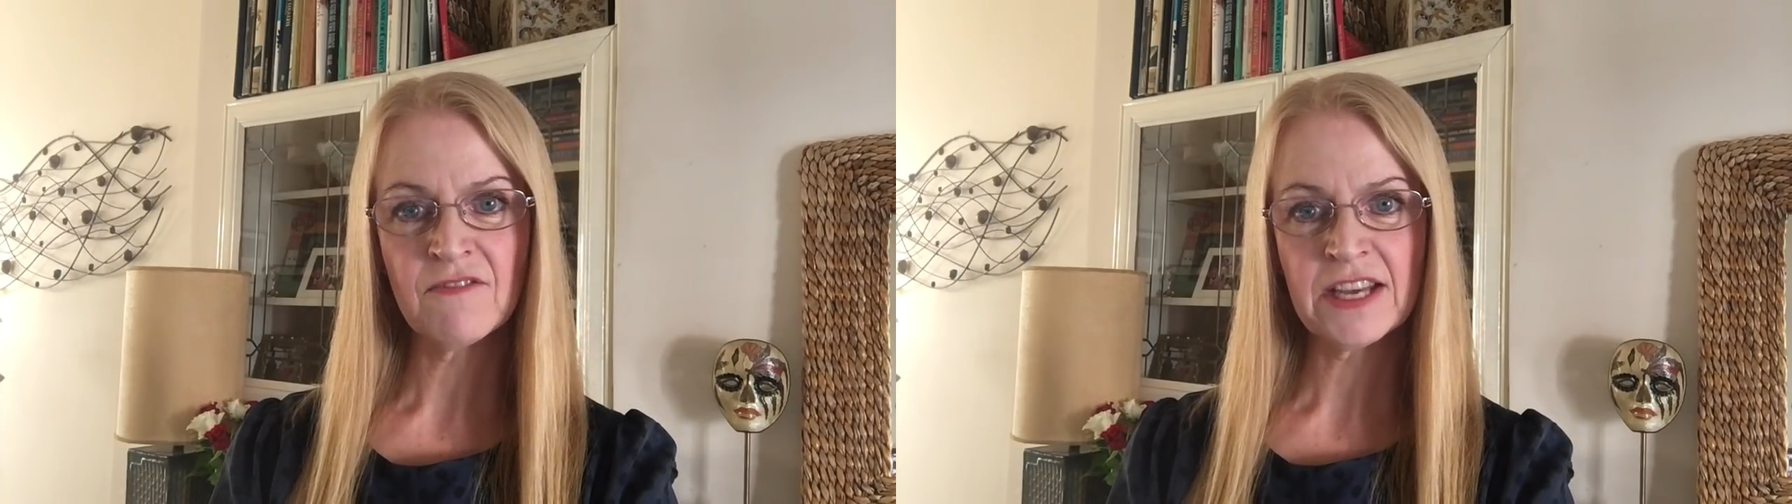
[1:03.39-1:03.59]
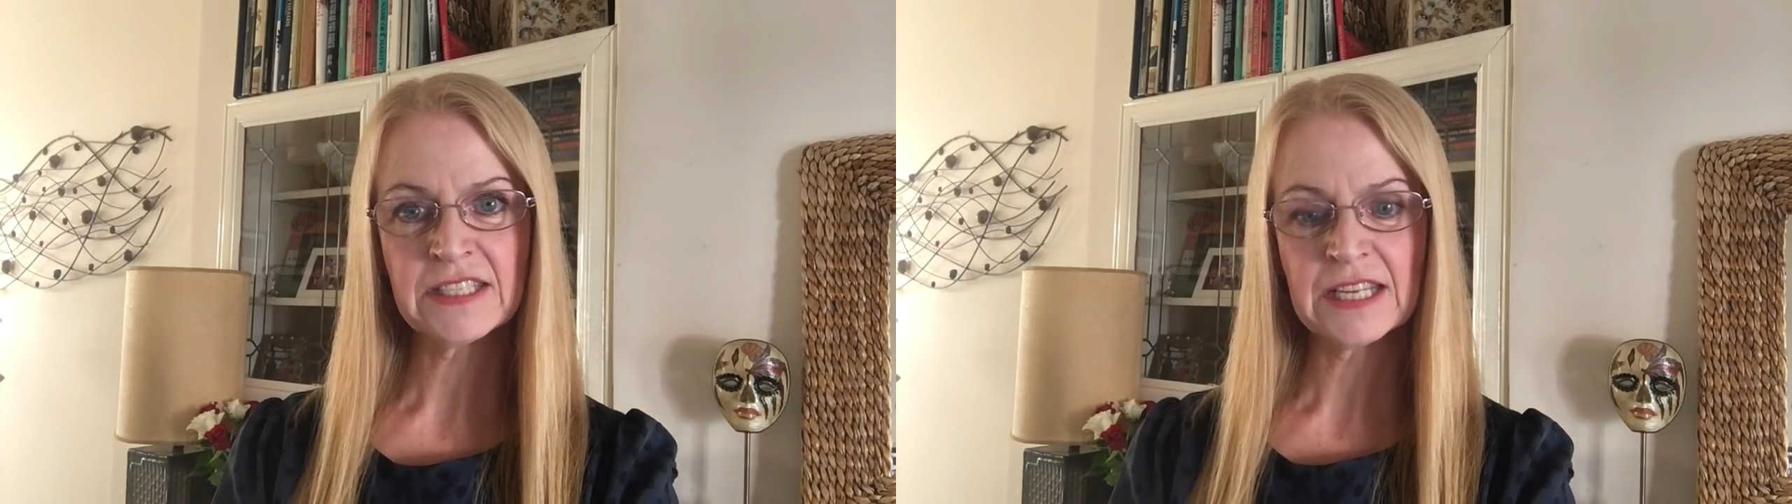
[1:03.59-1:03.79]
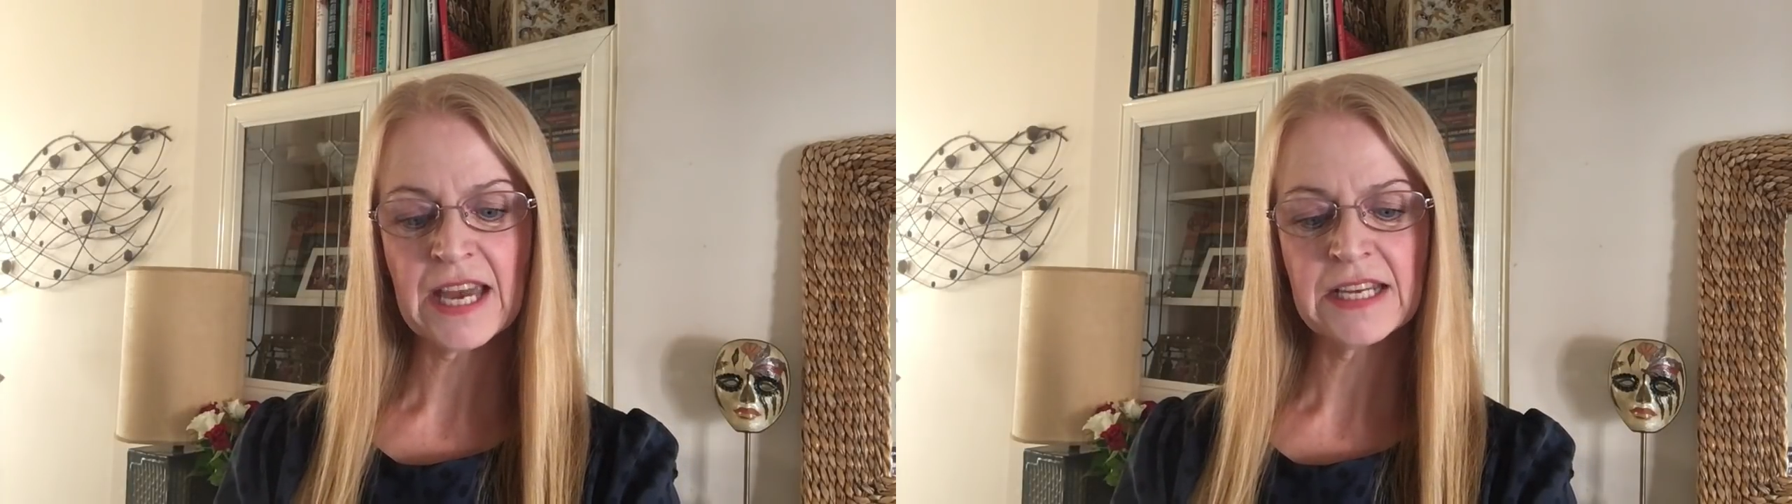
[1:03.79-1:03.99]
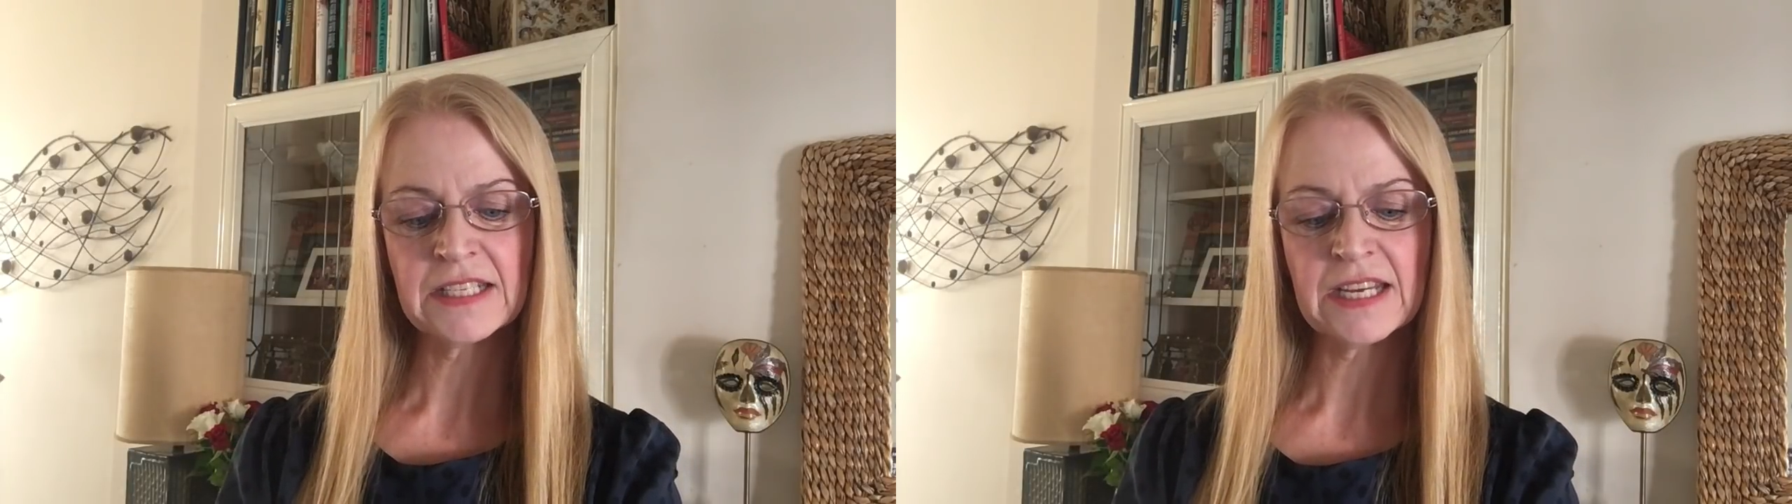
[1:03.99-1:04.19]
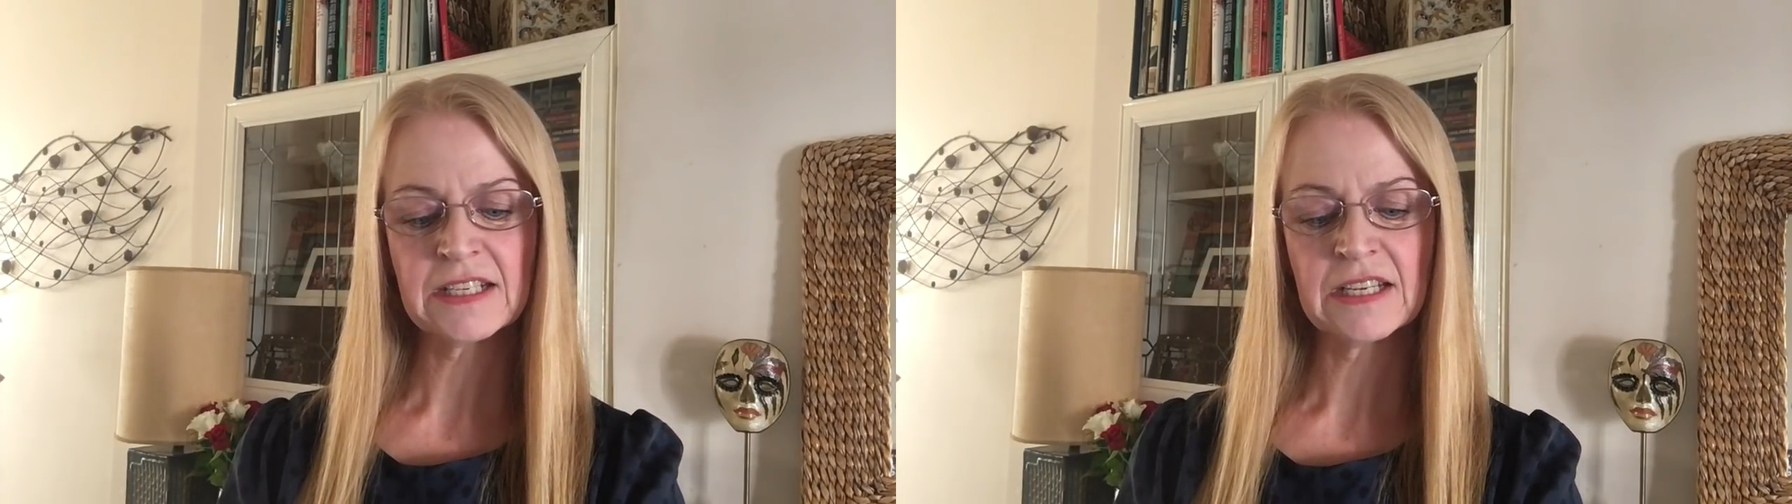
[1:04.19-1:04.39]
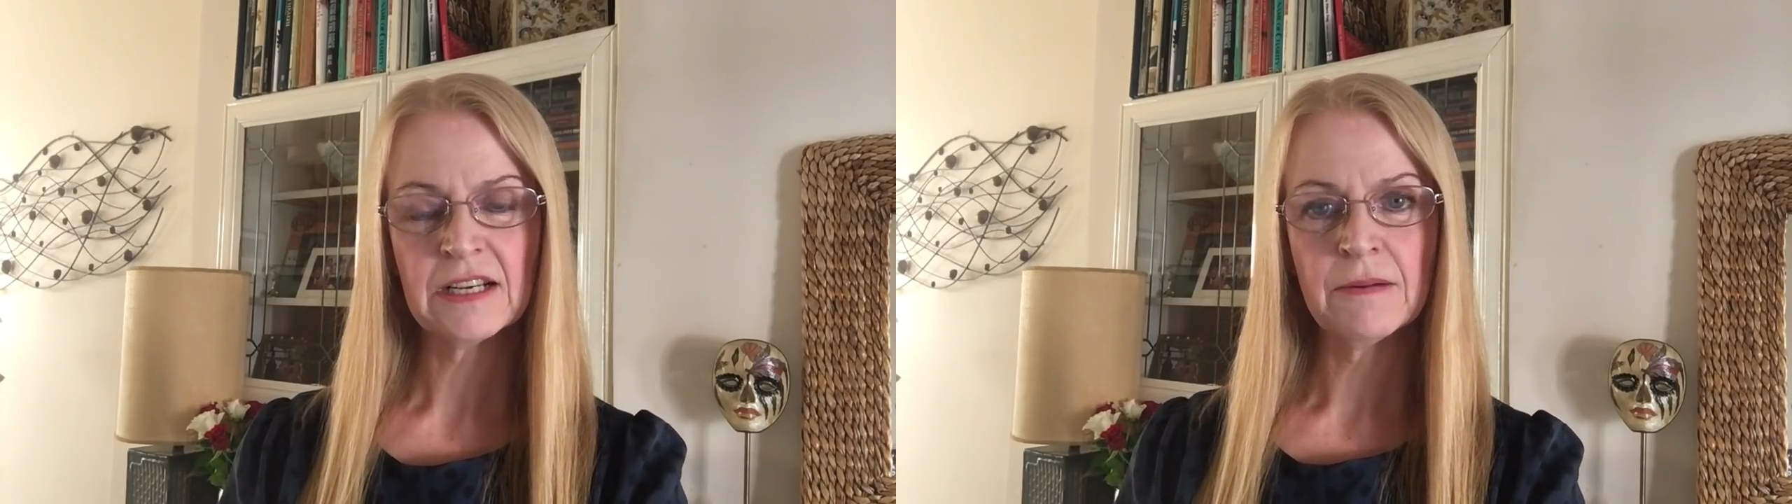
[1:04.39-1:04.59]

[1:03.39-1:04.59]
investigated.